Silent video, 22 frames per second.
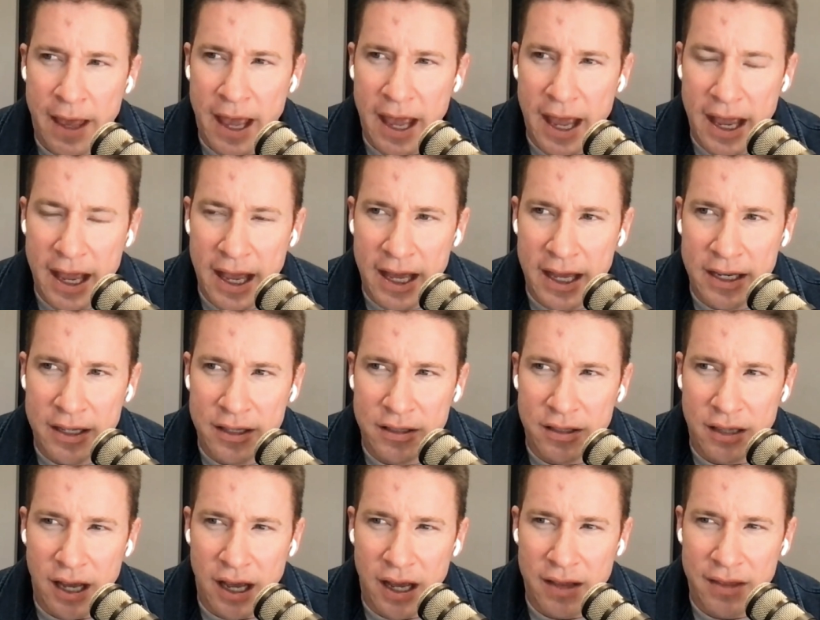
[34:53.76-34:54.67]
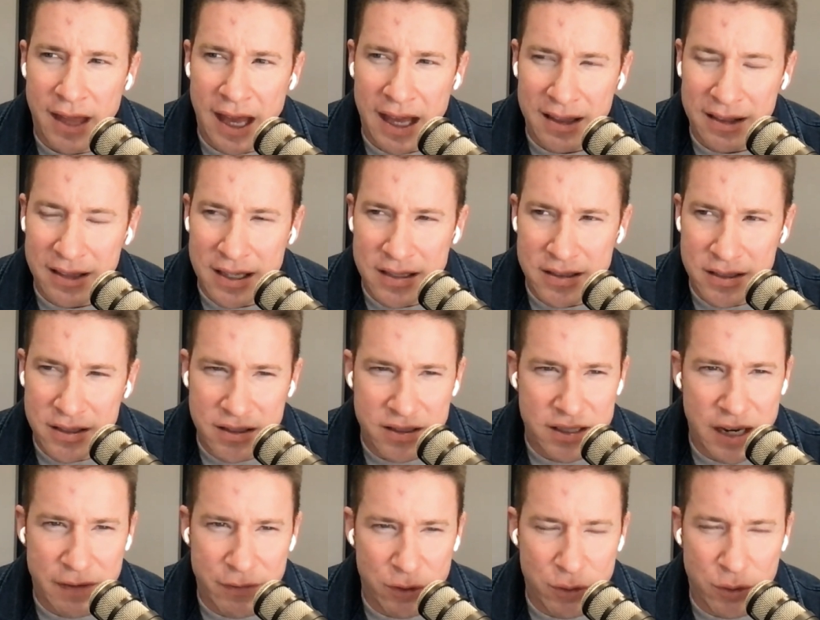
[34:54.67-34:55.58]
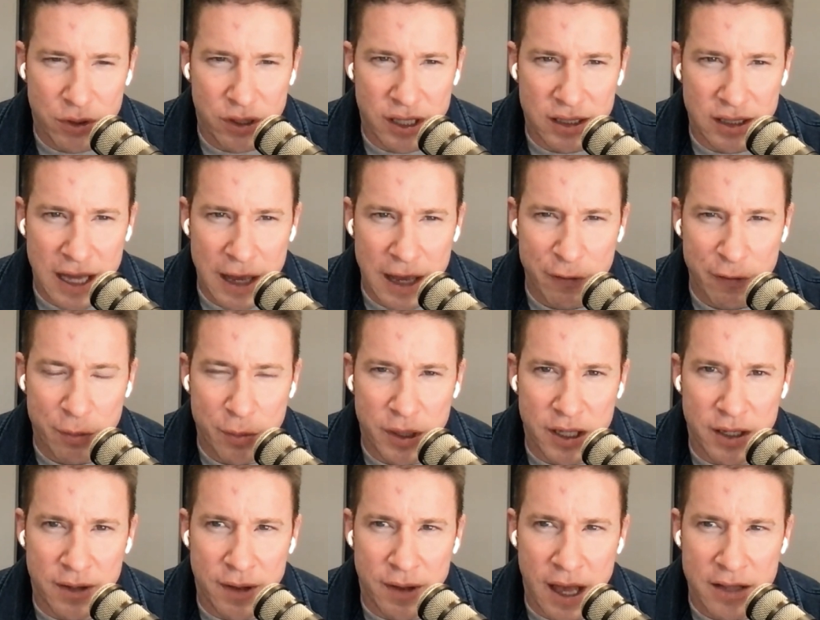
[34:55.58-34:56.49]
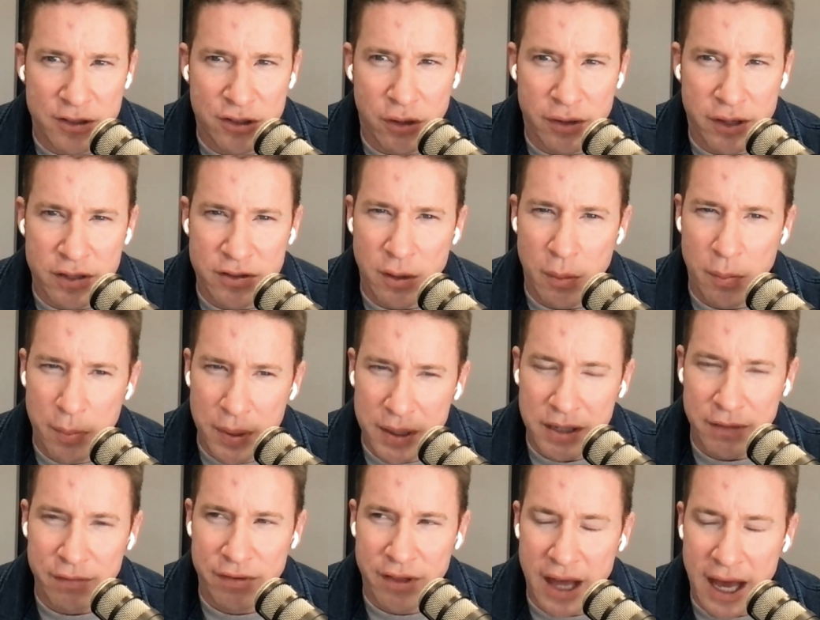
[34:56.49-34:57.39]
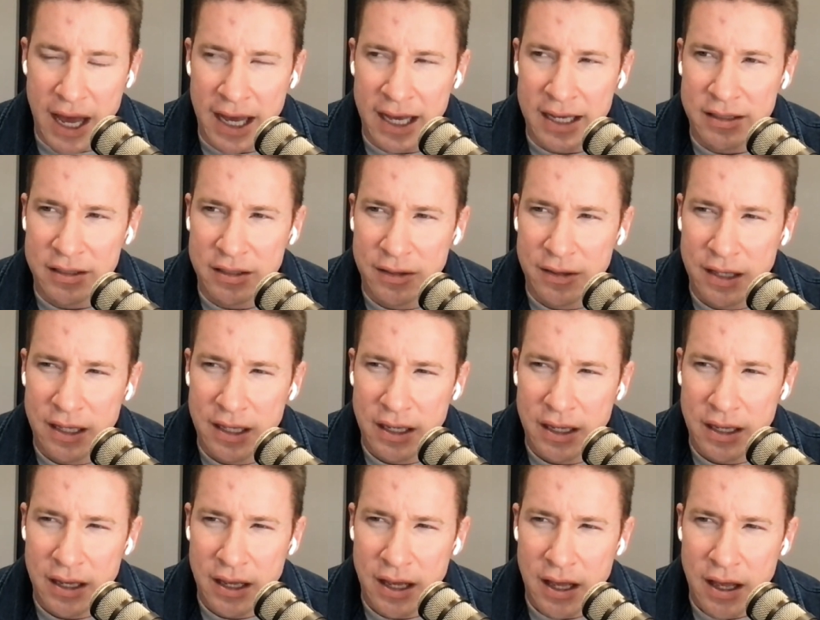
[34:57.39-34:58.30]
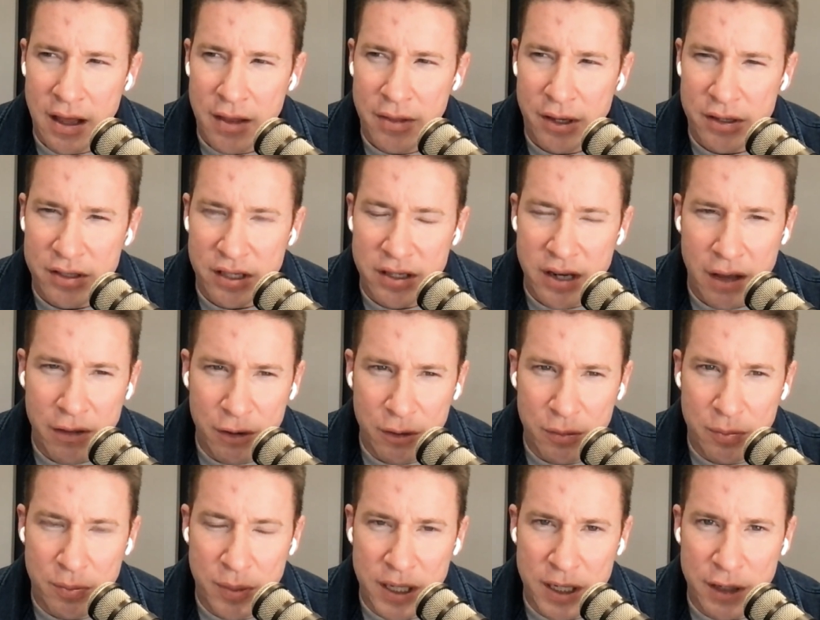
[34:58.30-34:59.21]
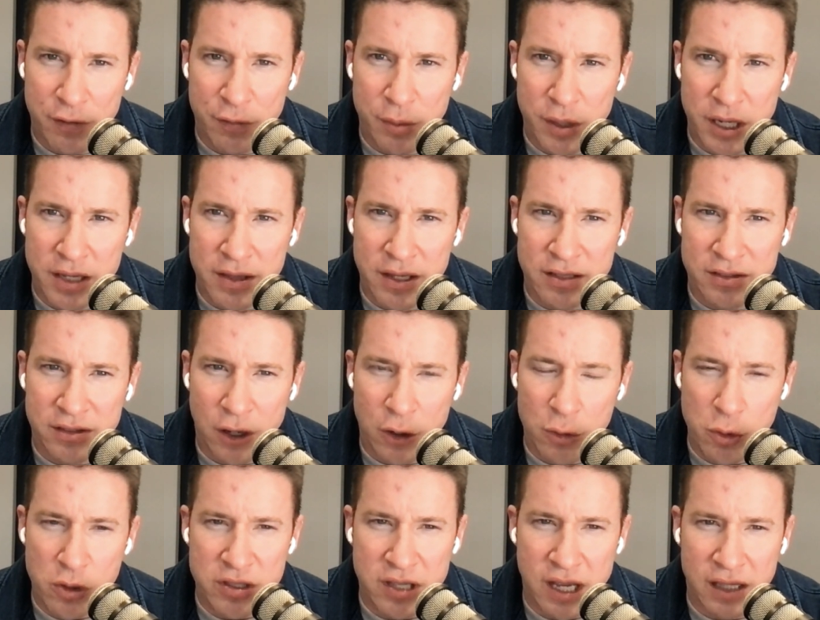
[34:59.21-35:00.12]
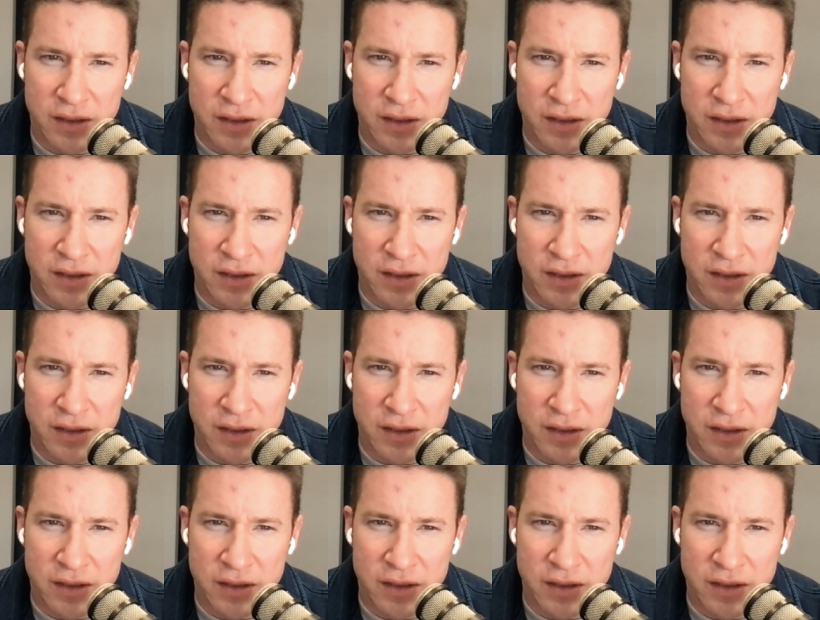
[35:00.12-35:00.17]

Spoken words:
And that lesson's never really left me. And so there's a bit of that. There's another bit of me that's almost